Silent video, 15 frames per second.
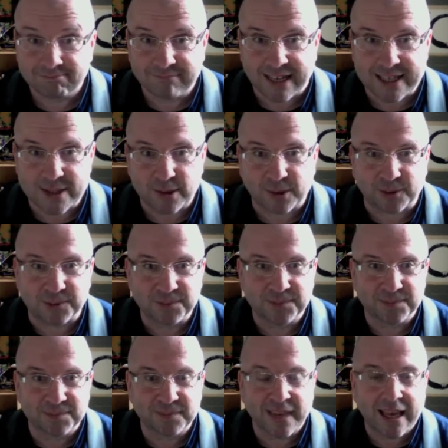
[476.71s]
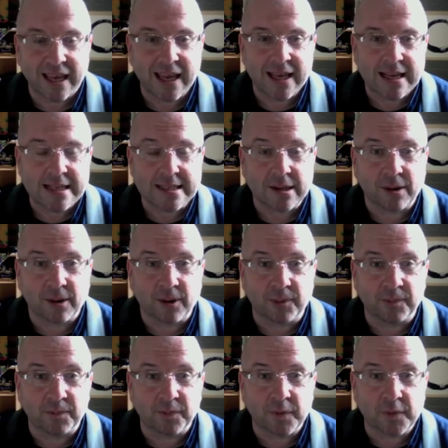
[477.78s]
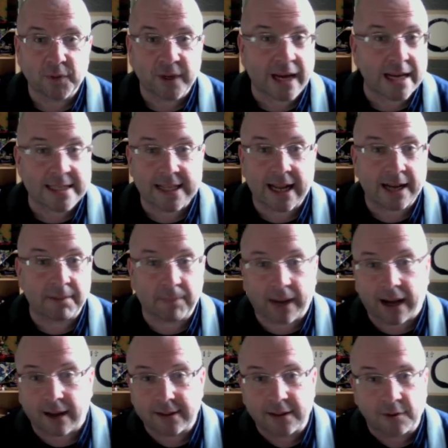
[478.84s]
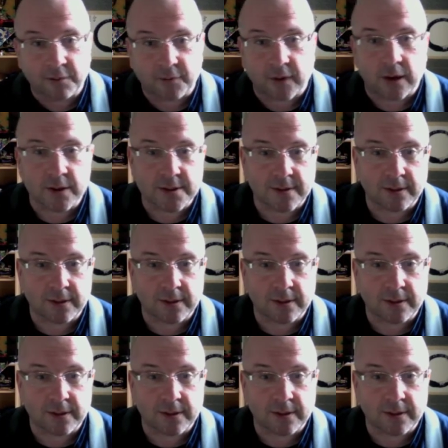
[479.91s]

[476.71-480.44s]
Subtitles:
That's all. So for guys like Barthes in France, and